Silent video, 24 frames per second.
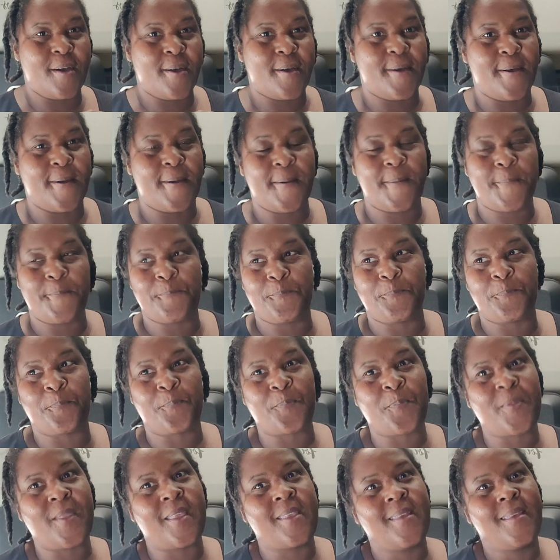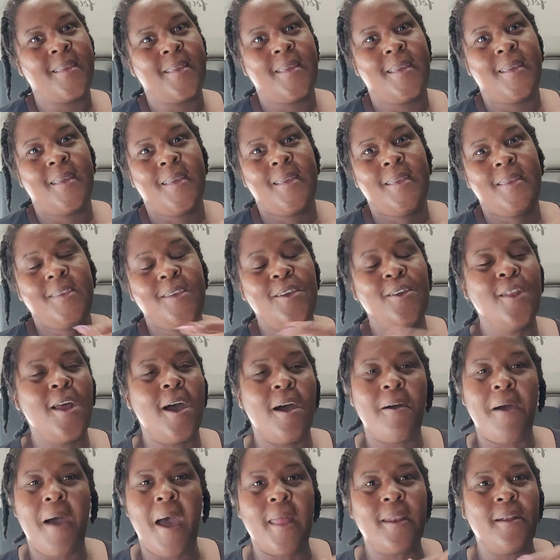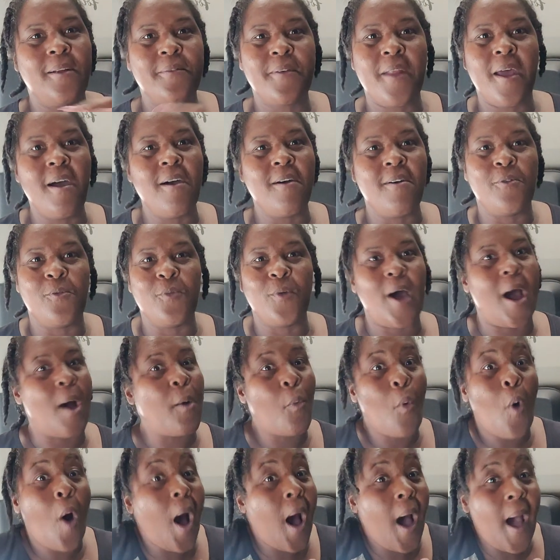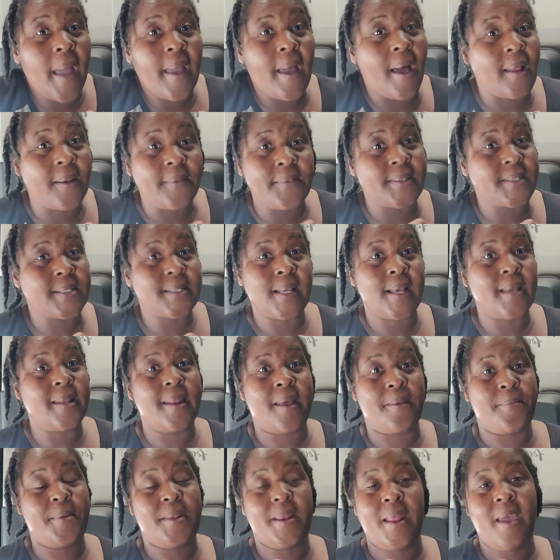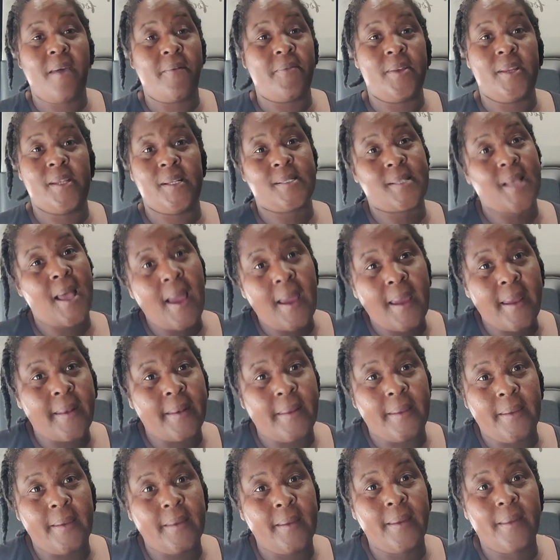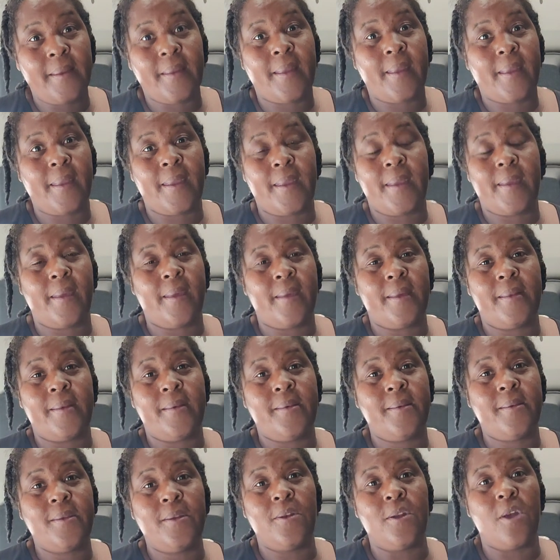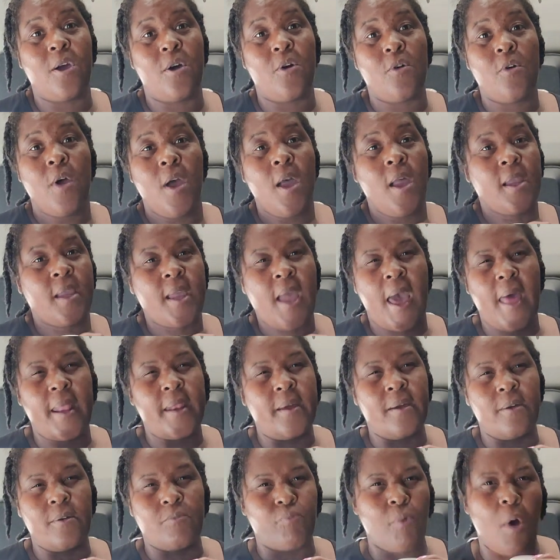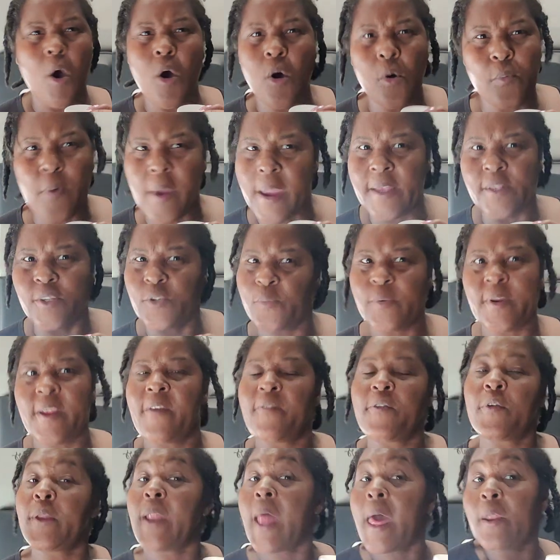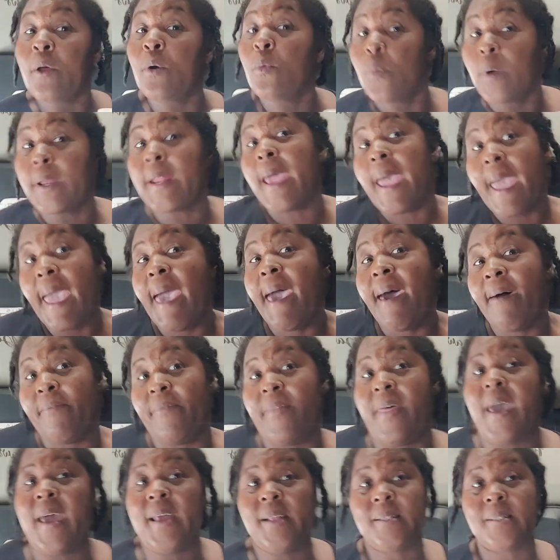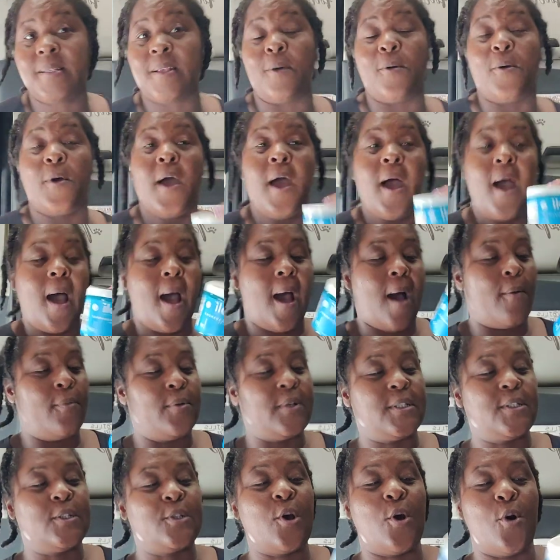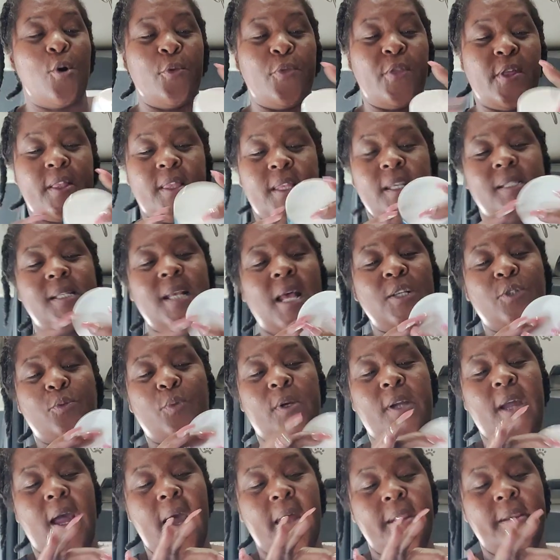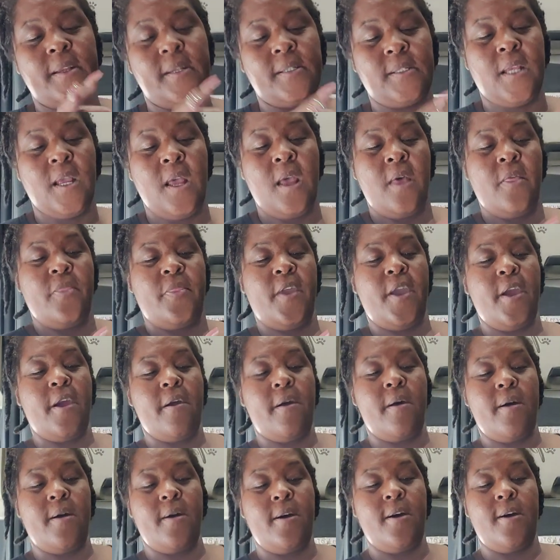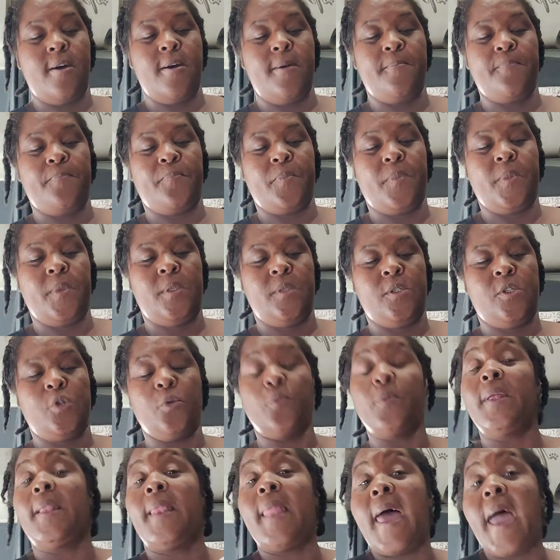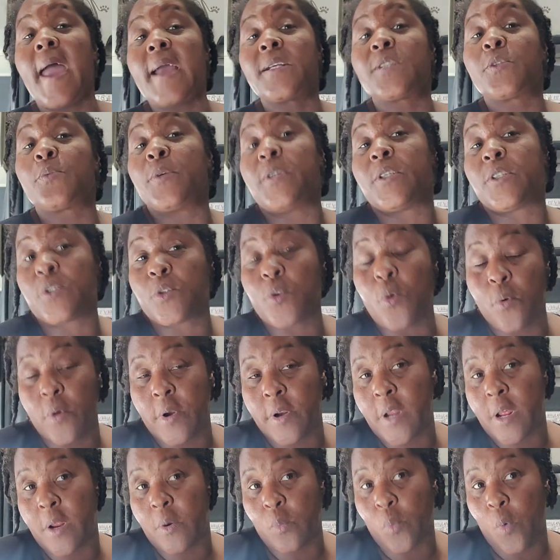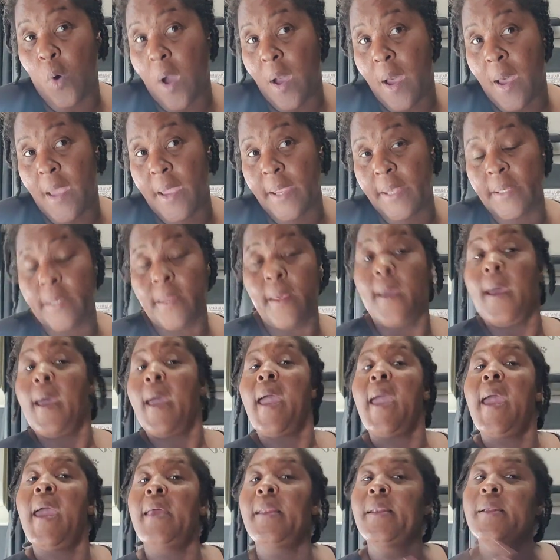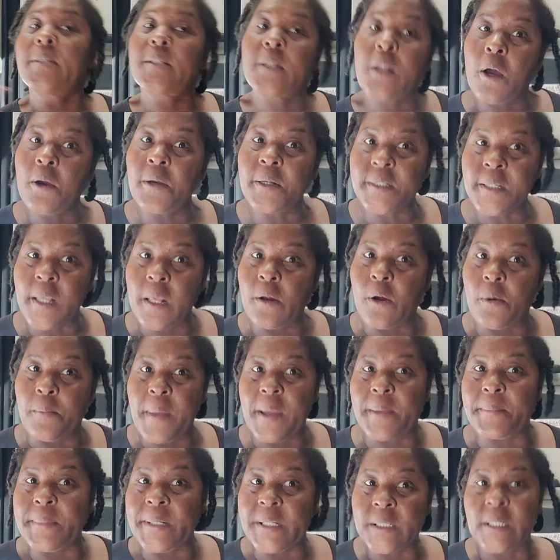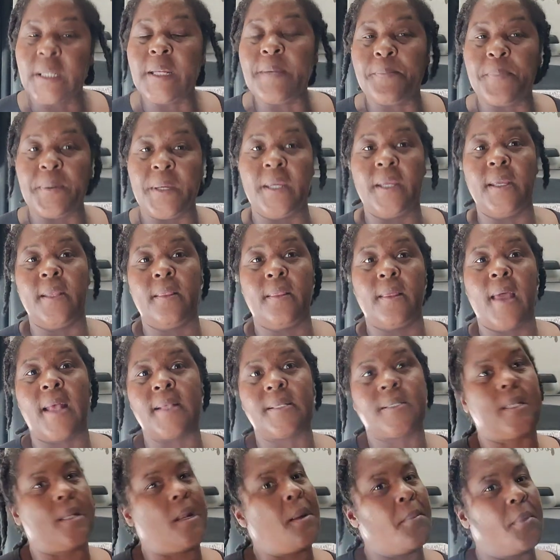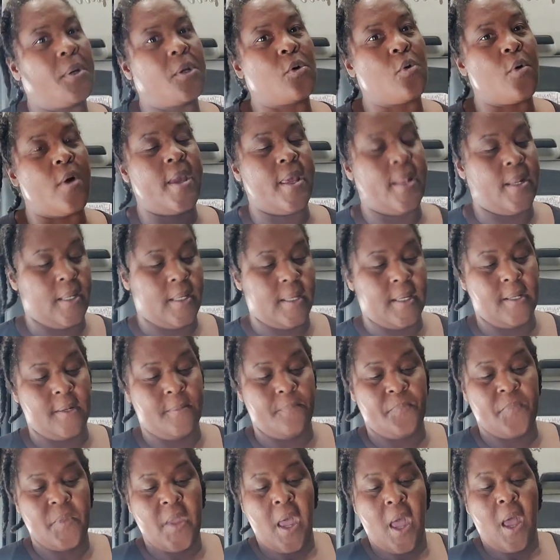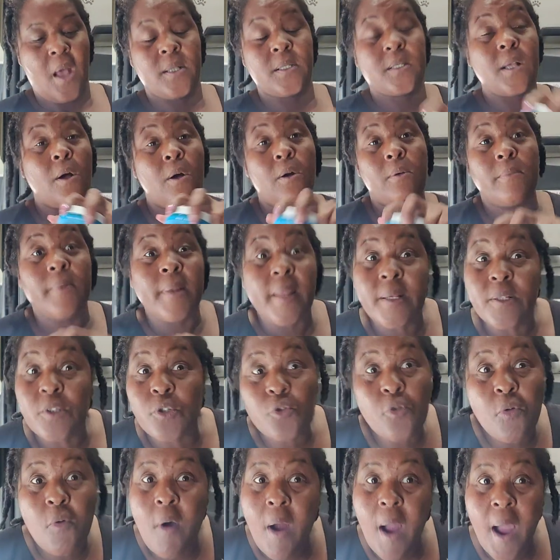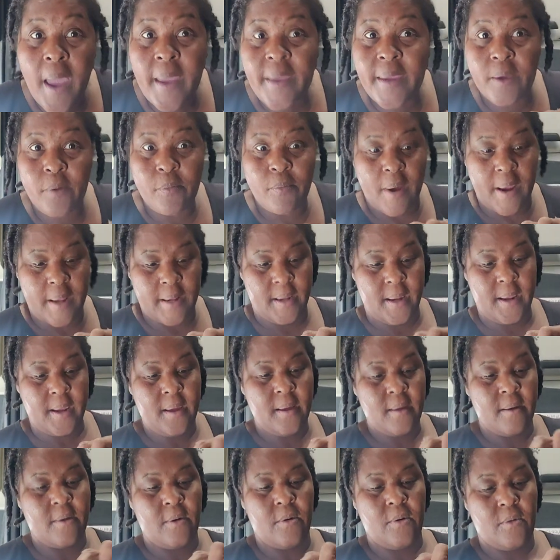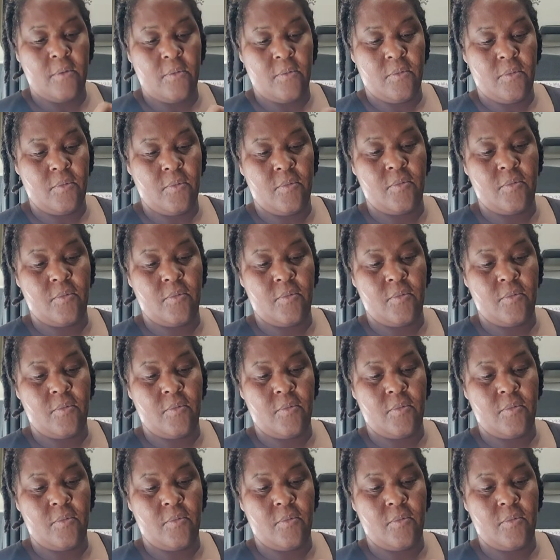um, you know, I don't know why all of a sudden I've been having anxiety and, you know, kind of road rage or whatever. And I don't want to have that. So I was told that these ashwagandhas, they're, um, to relax, restore, and unwind. And as long as they don't make me sleepy, I said, I'm going to go ahead and get them. So let's try it right now.